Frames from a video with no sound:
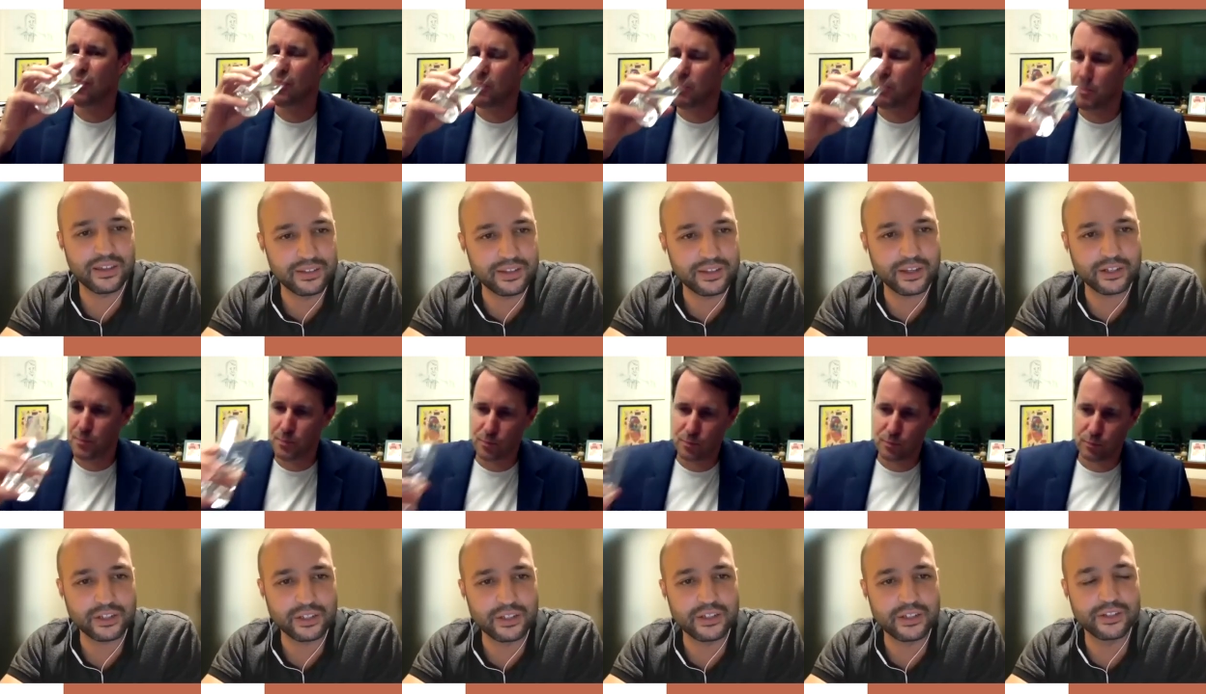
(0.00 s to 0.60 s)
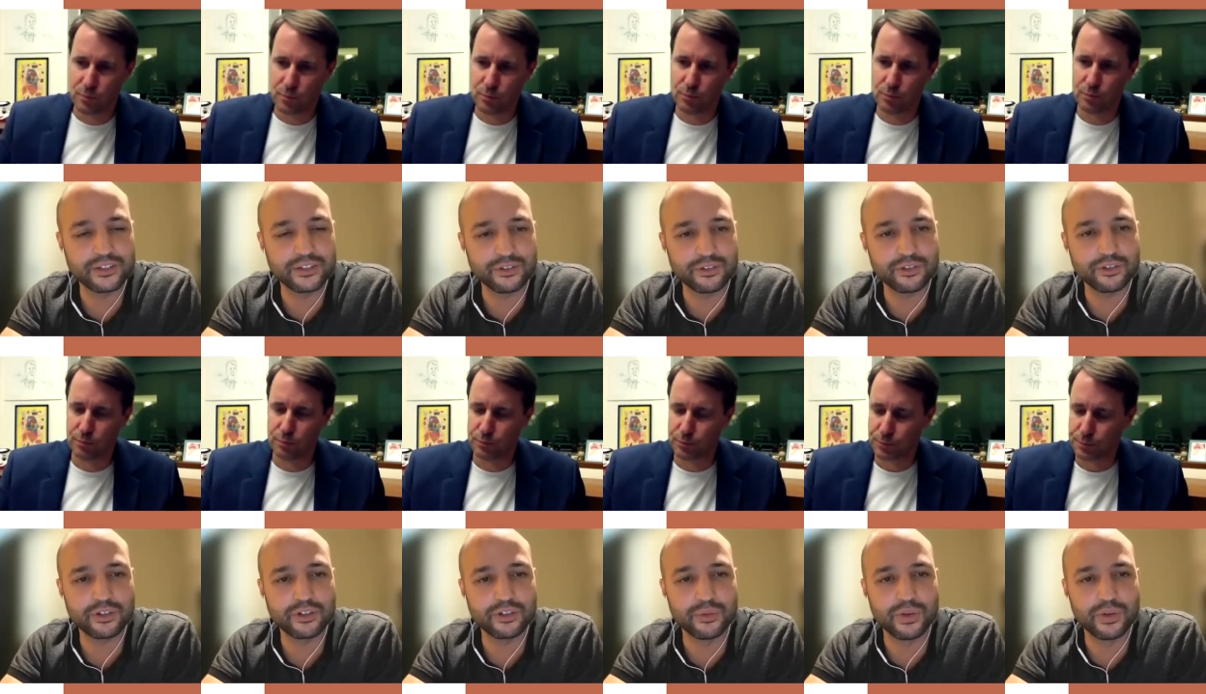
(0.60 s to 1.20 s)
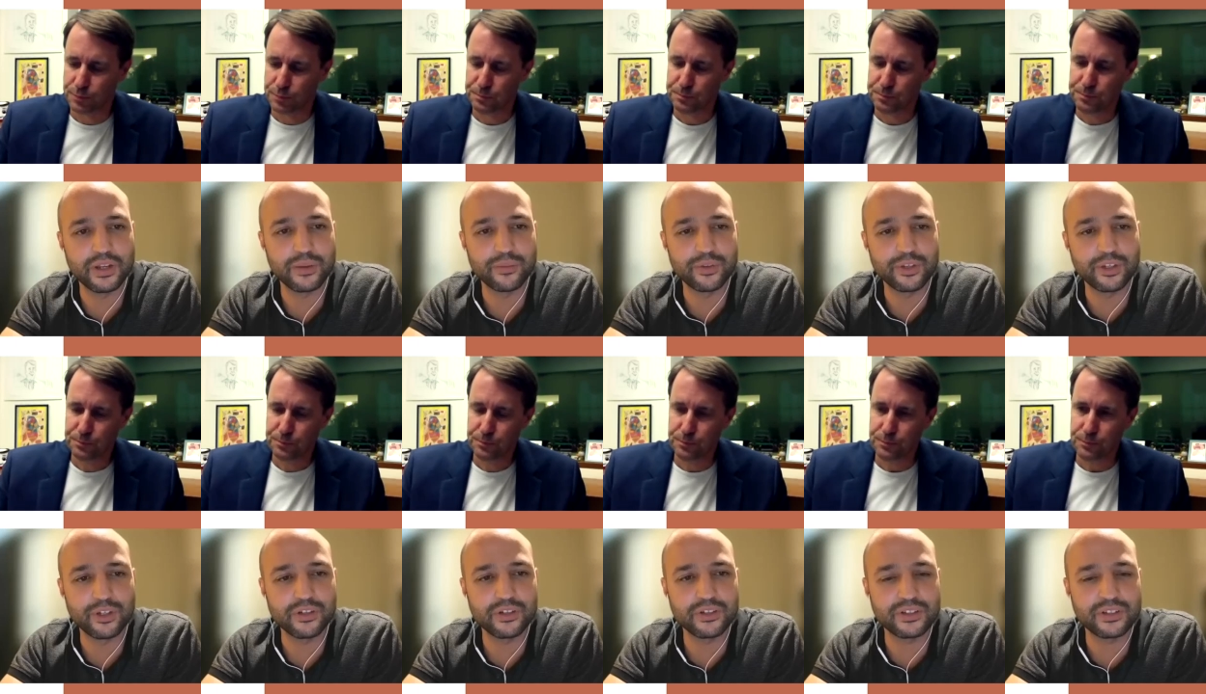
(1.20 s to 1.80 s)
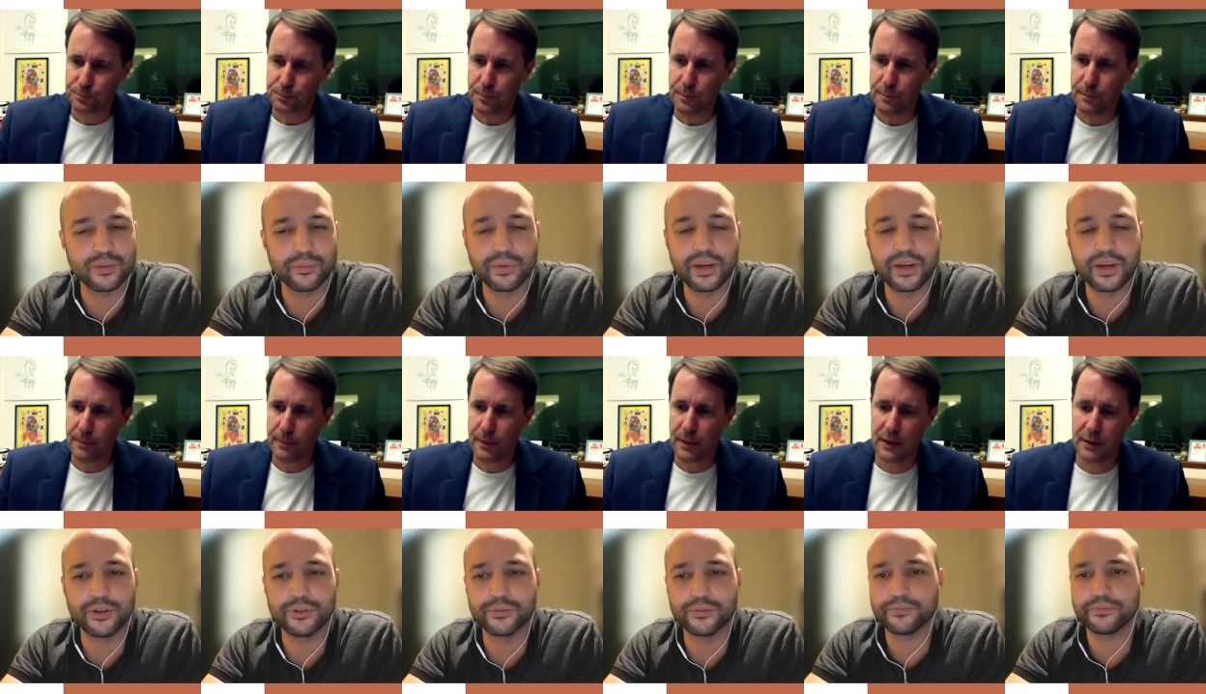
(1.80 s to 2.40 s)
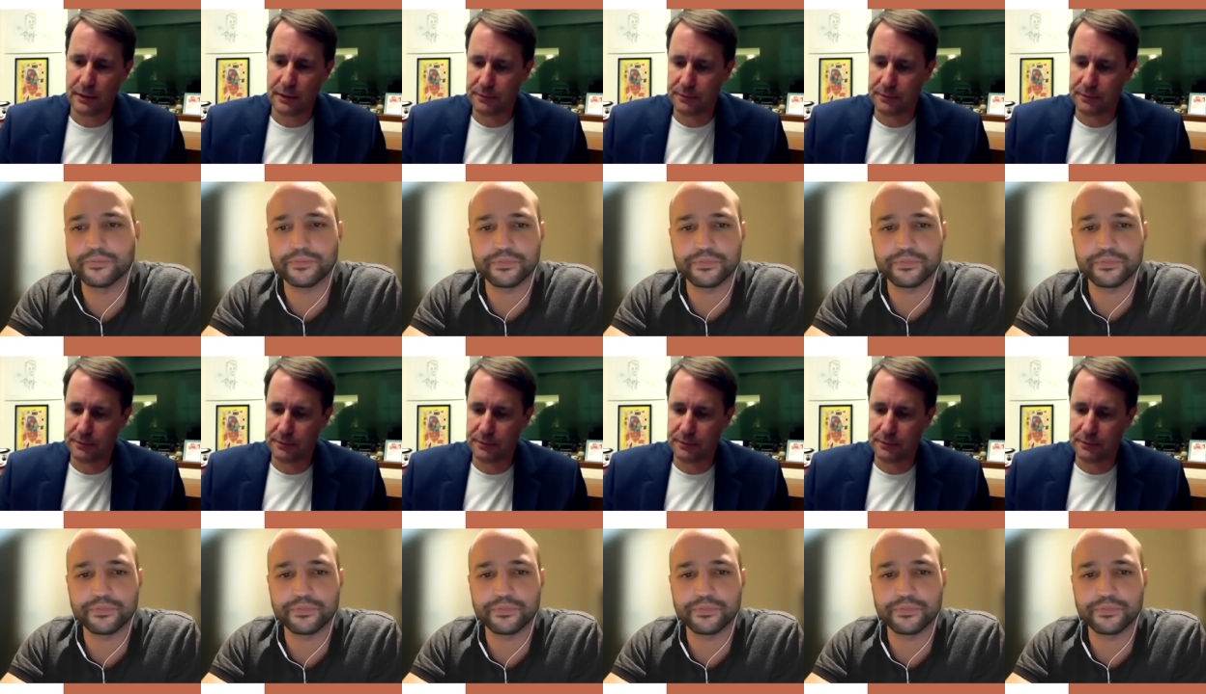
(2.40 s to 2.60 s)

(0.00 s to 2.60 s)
Speaker 1: is actually a historical one. I'm curious about